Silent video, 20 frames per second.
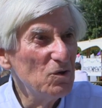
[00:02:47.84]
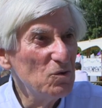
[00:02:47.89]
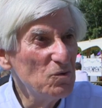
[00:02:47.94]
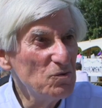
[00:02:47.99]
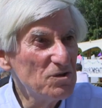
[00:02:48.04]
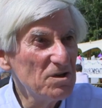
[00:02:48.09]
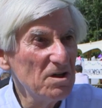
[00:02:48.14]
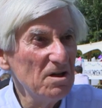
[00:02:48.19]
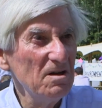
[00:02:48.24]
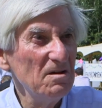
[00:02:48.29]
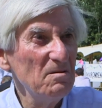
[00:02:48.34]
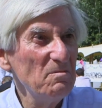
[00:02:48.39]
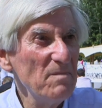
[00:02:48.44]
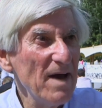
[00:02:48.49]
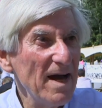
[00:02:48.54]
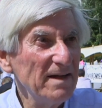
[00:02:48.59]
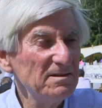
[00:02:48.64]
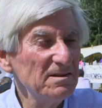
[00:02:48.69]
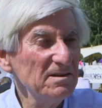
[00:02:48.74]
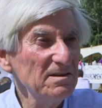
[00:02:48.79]
alter
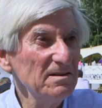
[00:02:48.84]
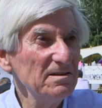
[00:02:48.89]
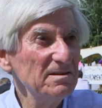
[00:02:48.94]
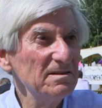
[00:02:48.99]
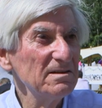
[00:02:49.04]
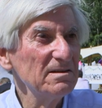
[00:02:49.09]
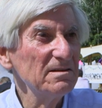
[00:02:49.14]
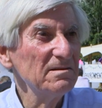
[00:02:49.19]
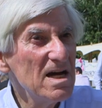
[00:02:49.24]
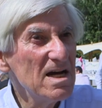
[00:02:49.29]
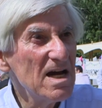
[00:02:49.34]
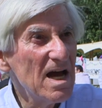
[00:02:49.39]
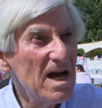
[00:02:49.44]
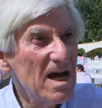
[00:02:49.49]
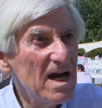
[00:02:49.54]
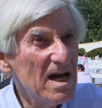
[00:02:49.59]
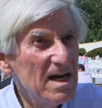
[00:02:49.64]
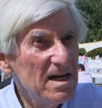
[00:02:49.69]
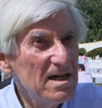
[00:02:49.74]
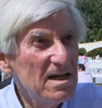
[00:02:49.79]
matters.
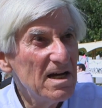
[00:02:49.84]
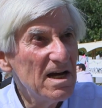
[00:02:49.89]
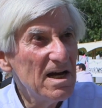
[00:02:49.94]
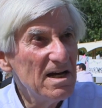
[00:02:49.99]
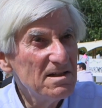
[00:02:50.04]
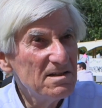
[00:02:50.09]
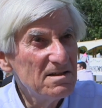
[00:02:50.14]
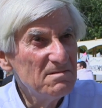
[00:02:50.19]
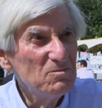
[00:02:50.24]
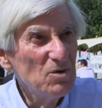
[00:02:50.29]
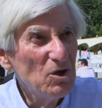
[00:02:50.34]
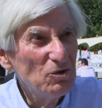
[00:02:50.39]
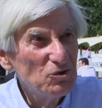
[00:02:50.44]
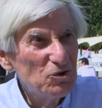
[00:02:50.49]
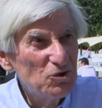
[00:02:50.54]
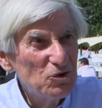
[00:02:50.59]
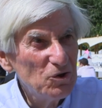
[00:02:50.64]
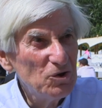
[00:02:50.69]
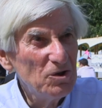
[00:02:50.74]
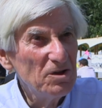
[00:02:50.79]
I'm not
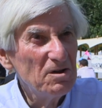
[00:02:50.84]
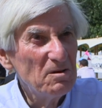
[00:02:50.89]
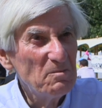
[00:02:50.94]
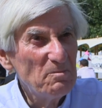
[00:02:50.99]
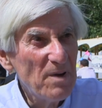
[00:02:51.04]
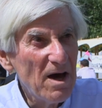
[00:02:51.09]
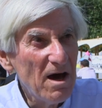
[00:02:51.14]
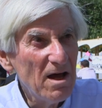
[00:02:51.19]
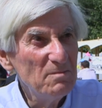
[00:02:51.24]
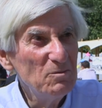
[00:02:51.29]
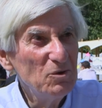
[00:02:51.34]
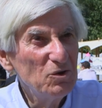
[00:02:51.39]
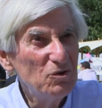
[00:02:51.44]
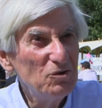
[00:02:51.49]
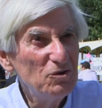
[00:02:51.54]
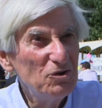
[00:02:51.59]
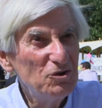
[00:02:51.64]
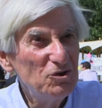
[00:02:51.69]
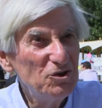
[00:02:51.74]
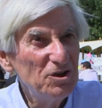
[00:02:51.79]
sure that Parliament
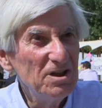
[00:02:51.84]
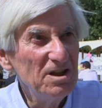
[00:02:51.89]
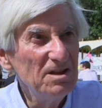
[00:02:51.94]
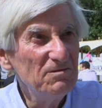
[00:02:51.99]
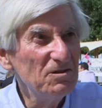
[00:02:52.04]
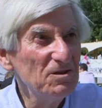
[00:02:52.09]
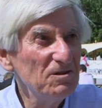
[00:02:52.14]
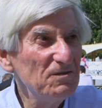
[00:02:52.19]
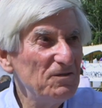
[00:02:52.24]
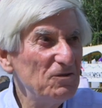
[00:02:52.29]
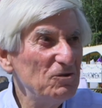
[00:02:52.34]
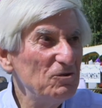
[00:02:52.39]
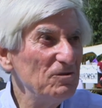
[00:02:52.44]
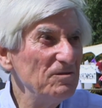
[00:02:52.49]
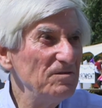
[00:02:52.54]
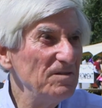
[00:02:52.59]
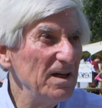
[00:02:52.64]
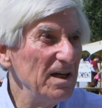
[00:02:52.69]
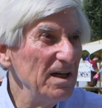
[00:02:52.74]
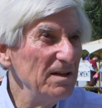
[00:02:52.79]
could achieve in the 4
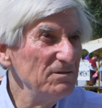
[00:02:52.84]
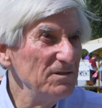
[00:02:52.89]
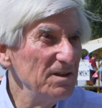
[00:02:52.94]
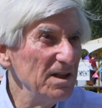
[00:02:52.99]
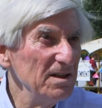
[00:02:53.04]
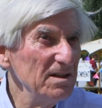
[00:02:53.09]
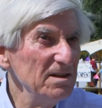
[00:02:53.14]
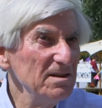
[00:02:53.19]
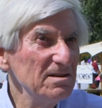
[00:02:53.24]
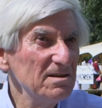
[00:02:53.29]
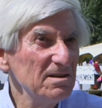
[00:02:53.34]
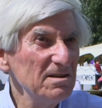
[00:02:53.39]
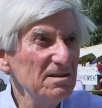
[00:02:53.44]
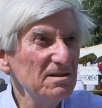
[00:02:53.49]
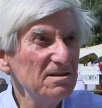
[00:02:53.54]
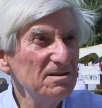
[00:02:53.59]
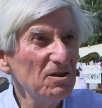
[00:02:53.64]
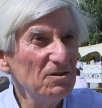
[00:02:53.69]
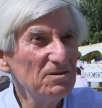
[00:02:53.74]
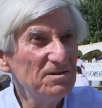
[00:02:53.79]
or 5 days that
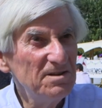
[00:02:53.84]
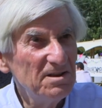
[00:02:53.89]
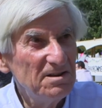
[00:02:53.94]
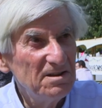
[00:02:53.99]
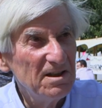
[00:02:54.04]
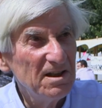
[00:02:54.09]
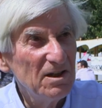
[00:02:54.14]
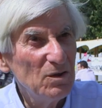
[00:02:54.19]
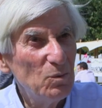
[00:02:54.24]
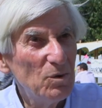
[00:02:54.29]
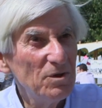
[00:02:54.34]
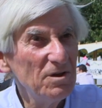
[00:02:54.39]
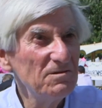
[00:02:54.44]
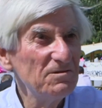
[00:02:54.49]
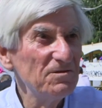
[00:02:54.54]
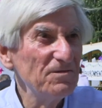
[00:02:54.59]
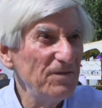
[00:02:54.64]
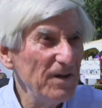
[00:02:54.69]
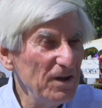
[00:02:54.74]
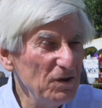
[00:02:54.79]
it's not sitting what
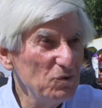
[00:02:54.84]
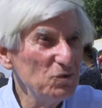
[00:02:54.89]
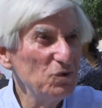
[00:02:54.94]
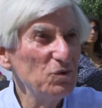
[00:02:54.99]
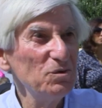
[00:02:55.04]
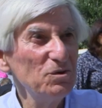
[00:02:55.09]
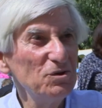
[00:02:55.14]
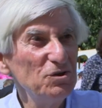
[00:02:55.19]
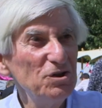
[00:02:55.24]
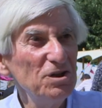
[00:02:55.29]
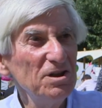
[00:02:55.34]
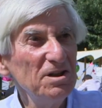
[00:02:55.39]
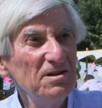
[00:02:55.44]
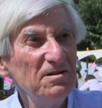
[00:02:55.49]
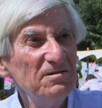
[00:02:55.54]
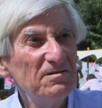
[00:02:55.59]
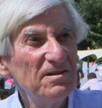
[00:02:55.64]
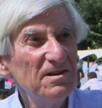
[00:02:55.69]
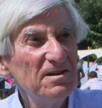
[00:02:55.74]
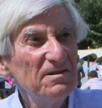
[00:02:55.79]
it's failed to
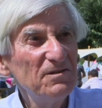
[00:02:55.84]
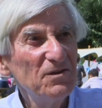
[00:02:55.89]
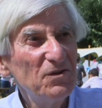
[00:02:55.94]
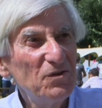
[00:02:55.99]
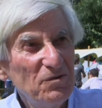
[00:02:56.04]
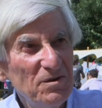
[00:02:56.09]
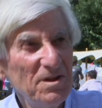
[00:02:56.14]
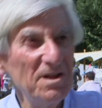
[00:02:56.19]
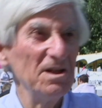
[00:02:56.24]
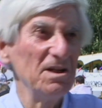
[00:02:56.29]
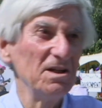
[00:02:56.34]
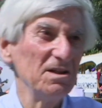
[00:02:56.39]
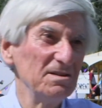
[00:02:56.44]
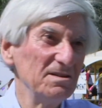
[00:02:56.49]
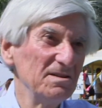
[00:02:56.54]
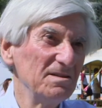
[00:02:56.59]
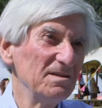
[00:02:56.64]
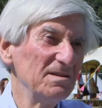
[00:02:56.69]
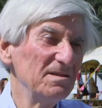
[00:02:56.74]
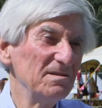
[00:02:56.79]
achieve for 3
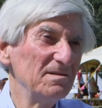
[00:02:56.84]
years.